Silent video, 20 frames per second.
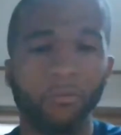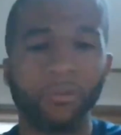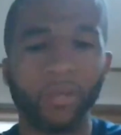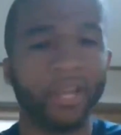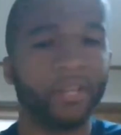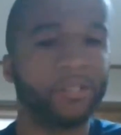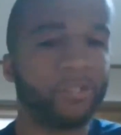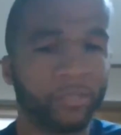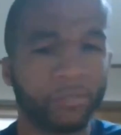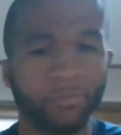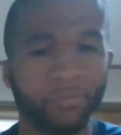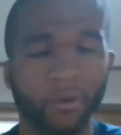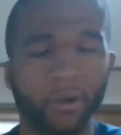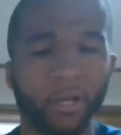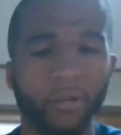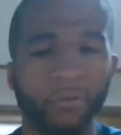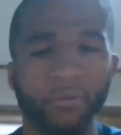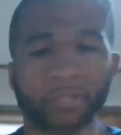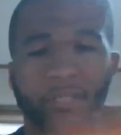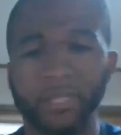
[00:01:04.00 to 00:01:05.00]
nature's
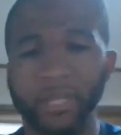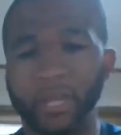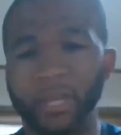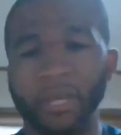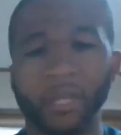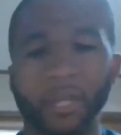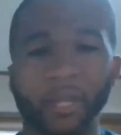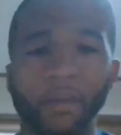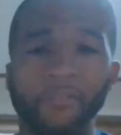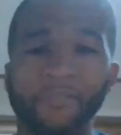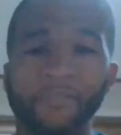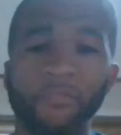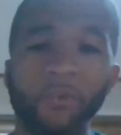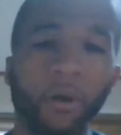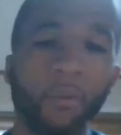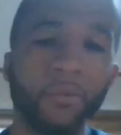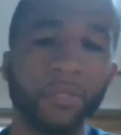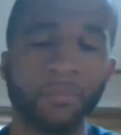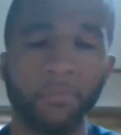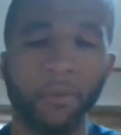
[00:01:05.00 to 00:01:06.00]
market, which is like kind of like a
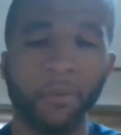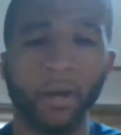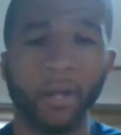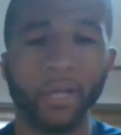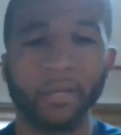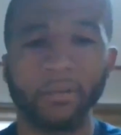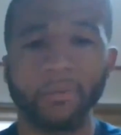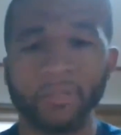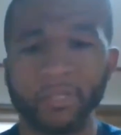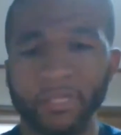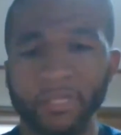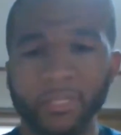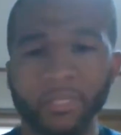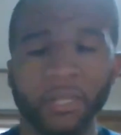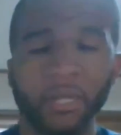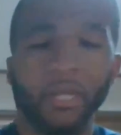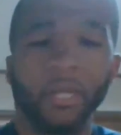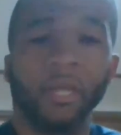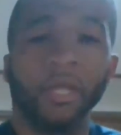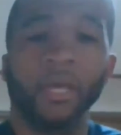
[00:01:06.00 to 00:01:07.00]
farmer's market, which
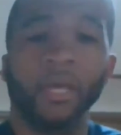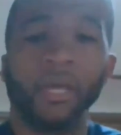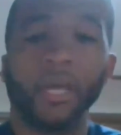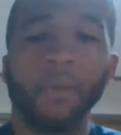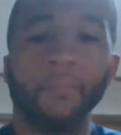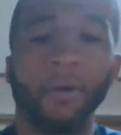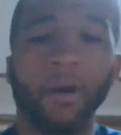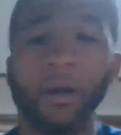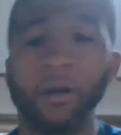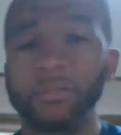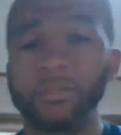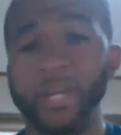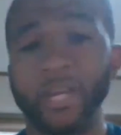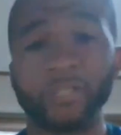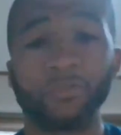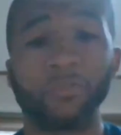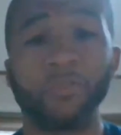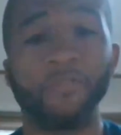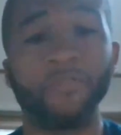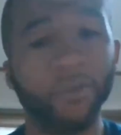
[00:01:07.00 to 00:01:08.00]
get my all
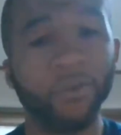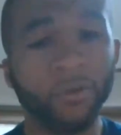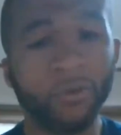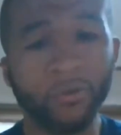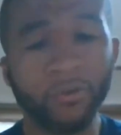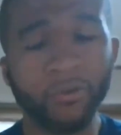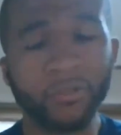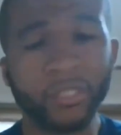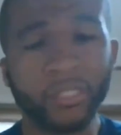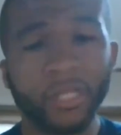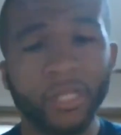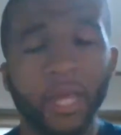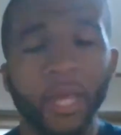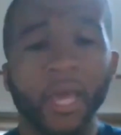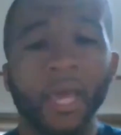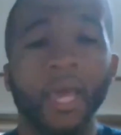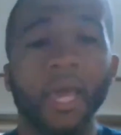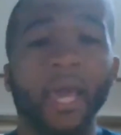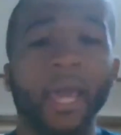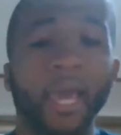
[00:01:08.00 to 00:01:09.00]
natural foods.
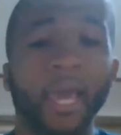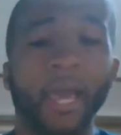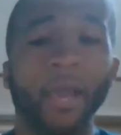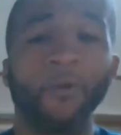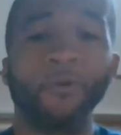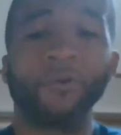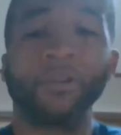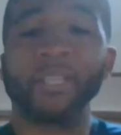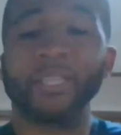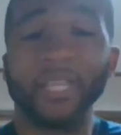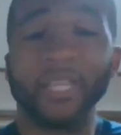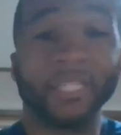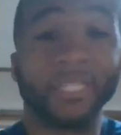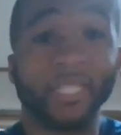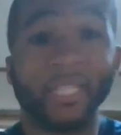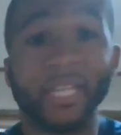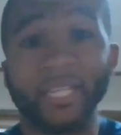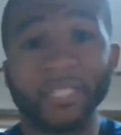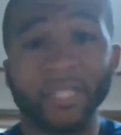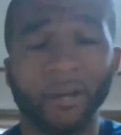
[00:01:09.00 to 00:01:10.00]
And one of the things the
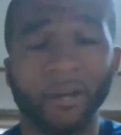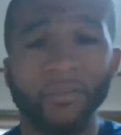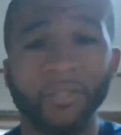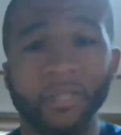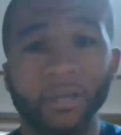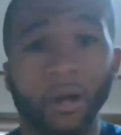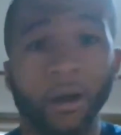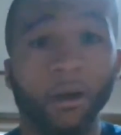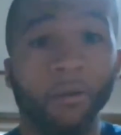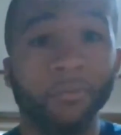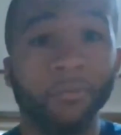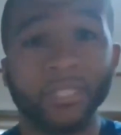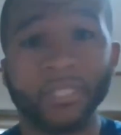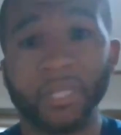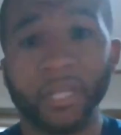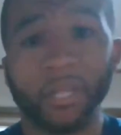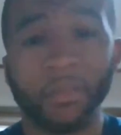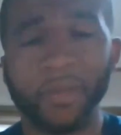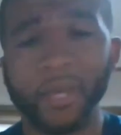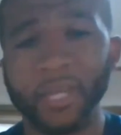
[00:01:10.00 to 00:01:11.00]
ladies always
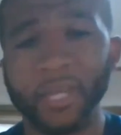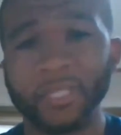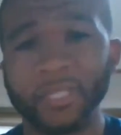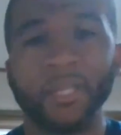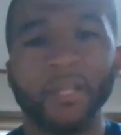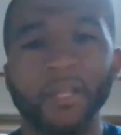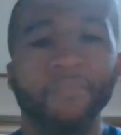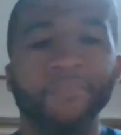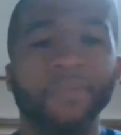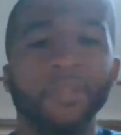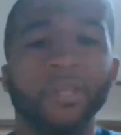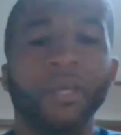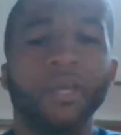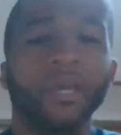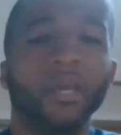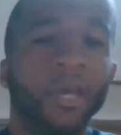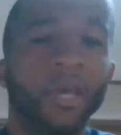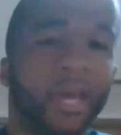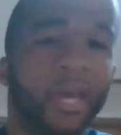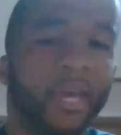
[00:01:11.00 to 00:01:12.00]
telling me is,
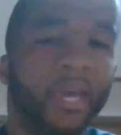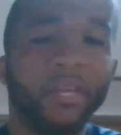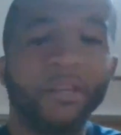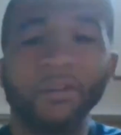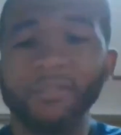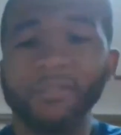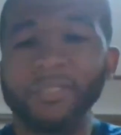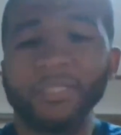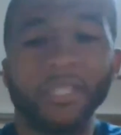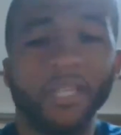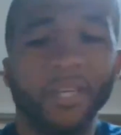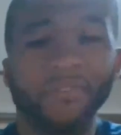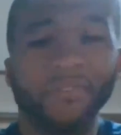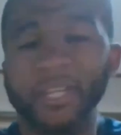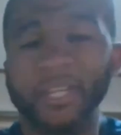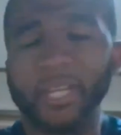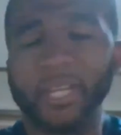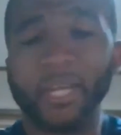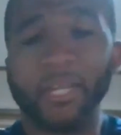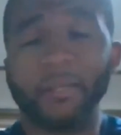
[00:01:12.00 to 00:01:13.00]
hey, you know, Steve,
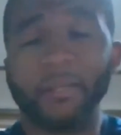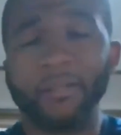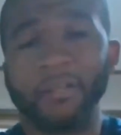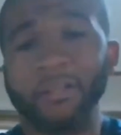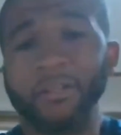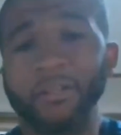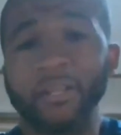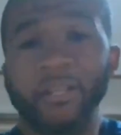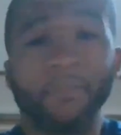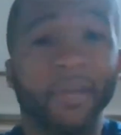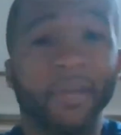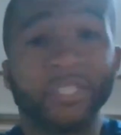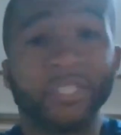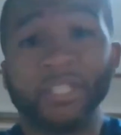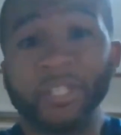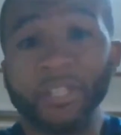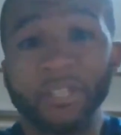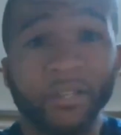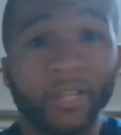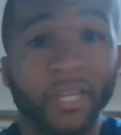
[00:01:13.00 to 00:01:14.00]
you need to make sure
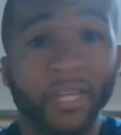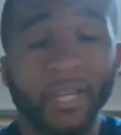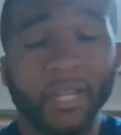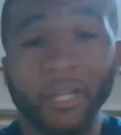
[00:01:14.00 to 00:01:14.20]
you're getting